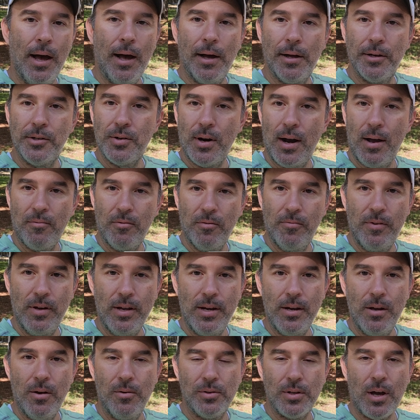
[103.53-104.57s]
travel
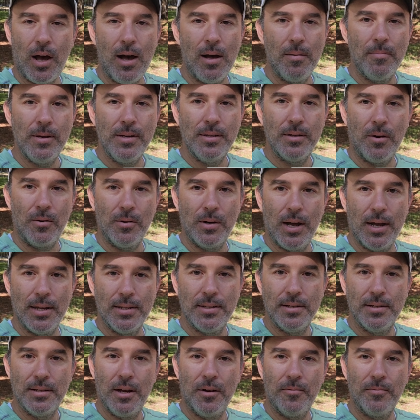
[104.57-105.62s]
videos, hobbies, all kinds
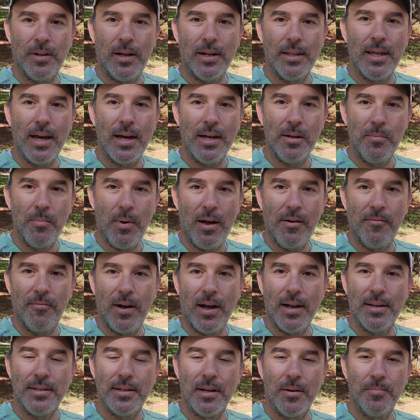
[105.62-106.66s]
of stuff like that. You might
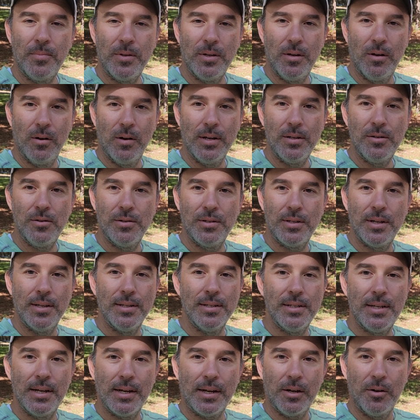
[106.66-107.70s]
find something you're interested in
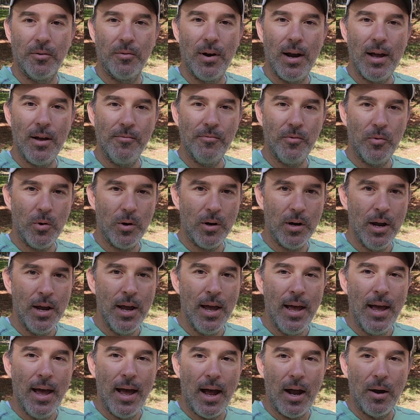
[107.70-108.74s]
sticking around for.
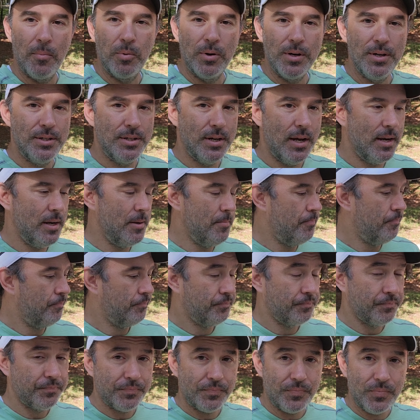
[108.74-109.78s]
I appreciate it.
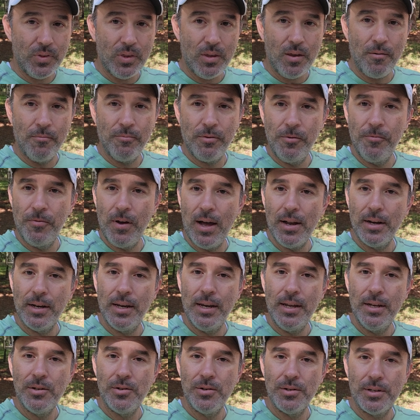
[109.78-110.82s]
If you found it
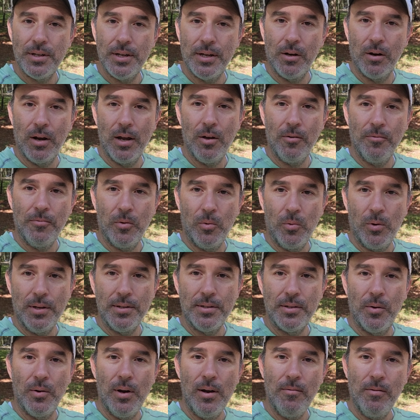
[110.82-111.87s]
interesting or helpful
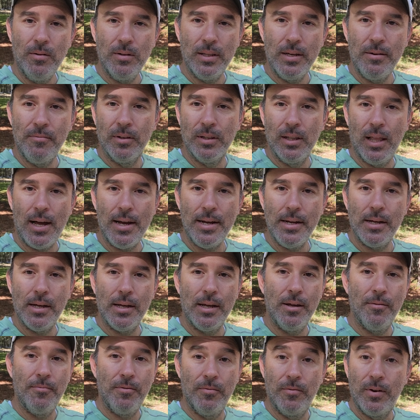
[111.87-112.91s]
whatsoever, leave a like.
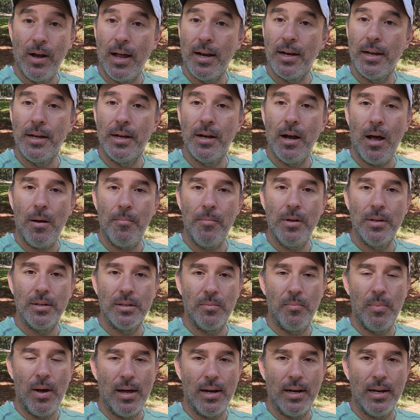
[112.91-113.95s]
If you've got any comments
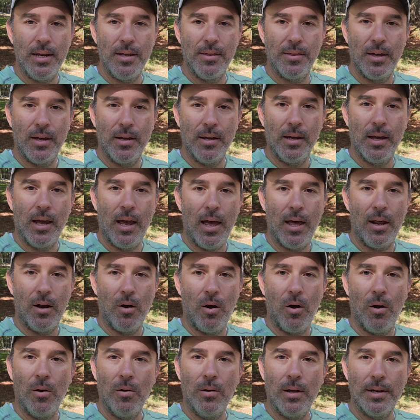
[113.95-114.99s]
about anything at
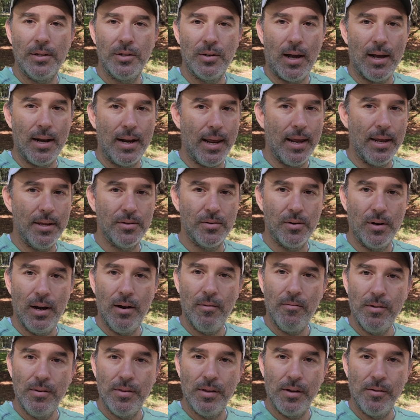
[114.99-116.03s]
all, I try to answer
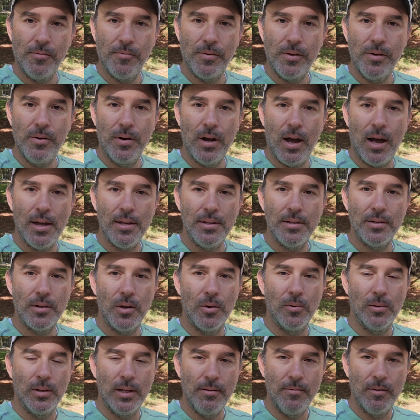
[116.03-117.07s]
everything for you guys,
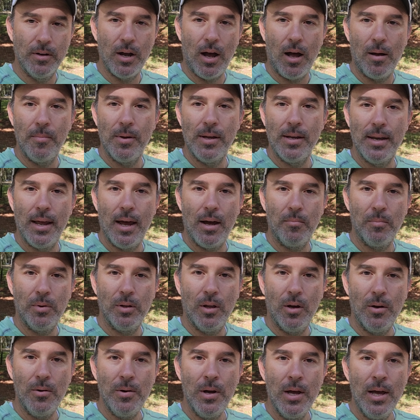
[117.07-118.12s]
so leave a comment down below